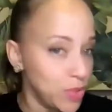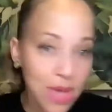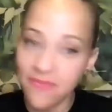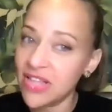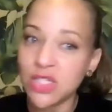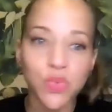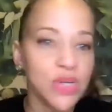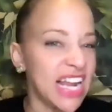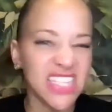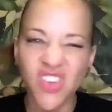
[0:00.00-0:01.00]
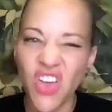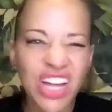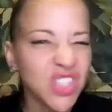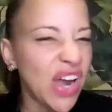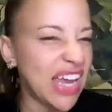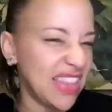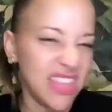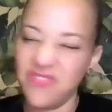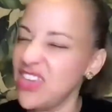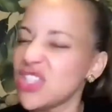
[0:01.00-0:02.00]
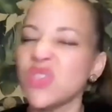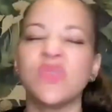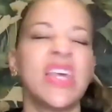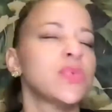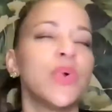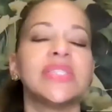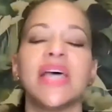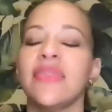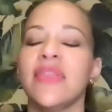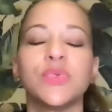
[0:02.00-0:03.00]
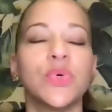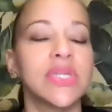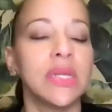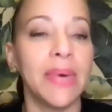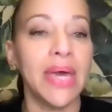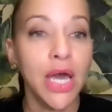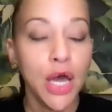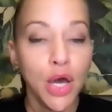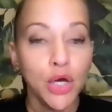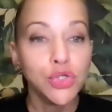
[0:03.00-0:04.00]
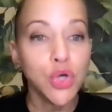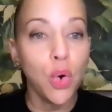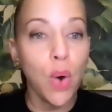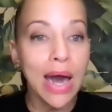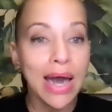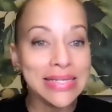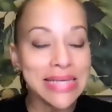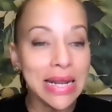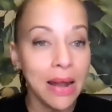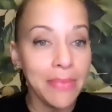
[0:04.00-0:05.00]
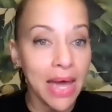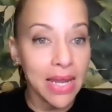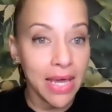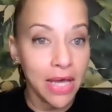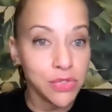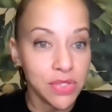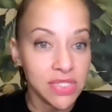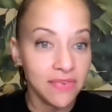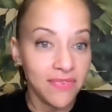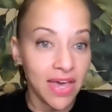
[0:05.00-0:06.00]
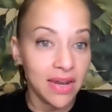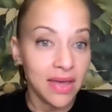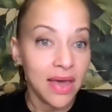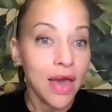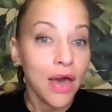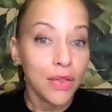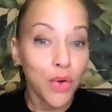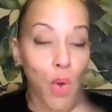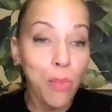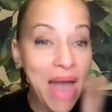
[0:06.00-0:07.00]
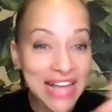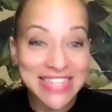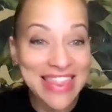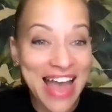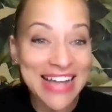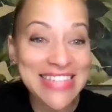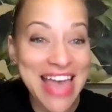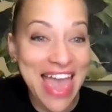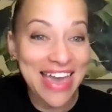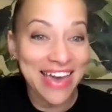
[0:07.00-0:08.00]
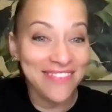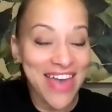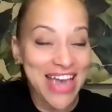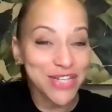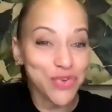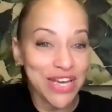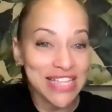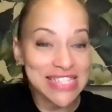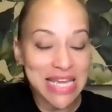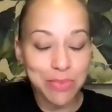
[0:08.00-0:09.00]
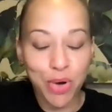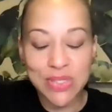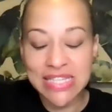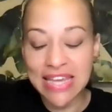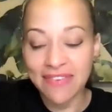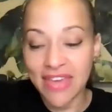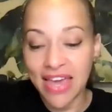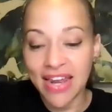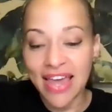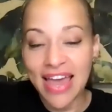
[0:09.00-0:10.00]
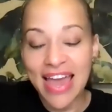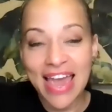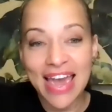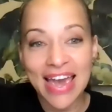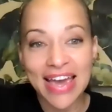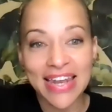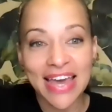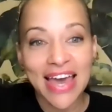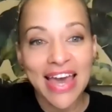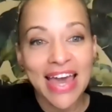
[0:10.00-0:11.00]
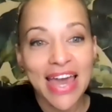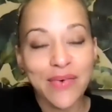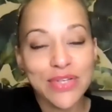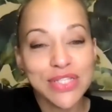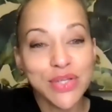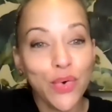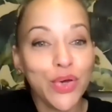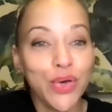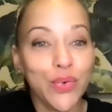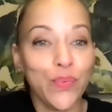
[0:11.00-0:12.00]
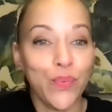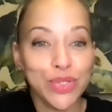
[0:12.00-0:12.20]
Events is where it's at. I saw that train. Events, that's where it's at. That's where it's going to be. So I decided I'm not going to cancel this event. Go back to that day of Adrian's in-person event. And it was so cute.